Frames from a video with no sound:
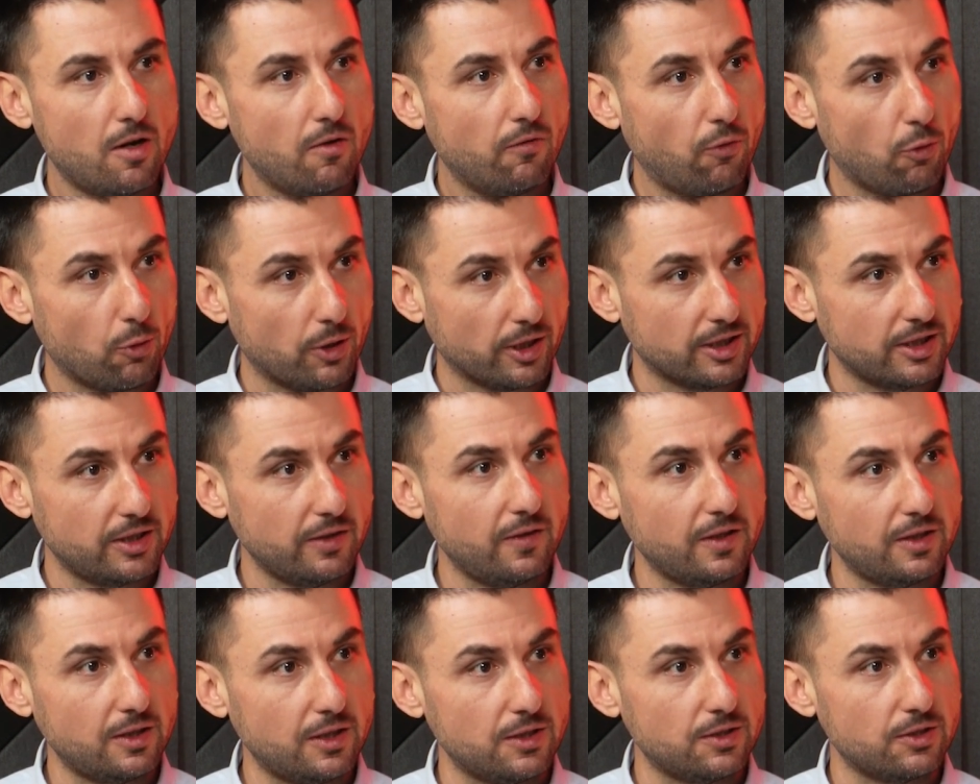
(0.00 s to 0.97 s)
for
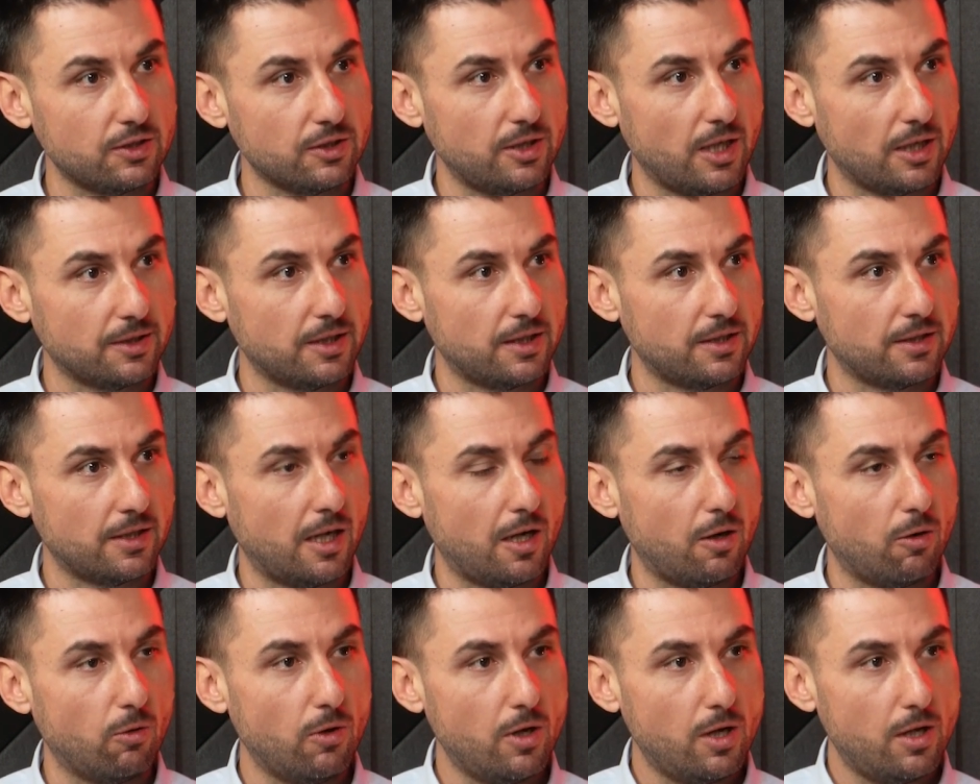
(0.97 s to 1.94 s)
activities that are
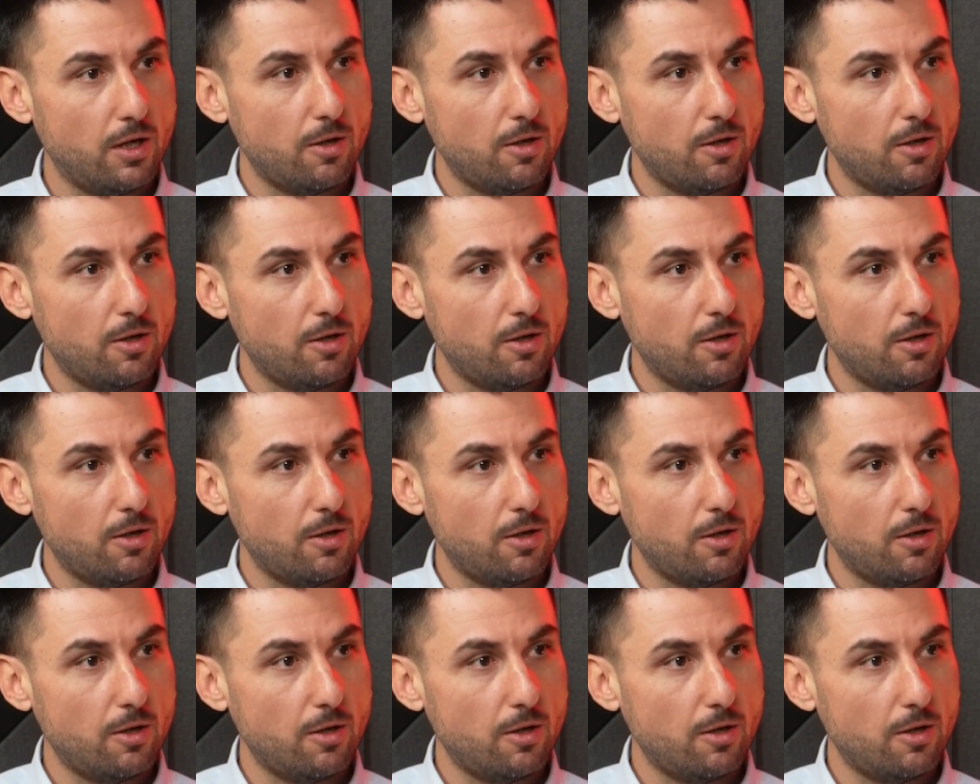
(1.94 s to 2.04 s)
now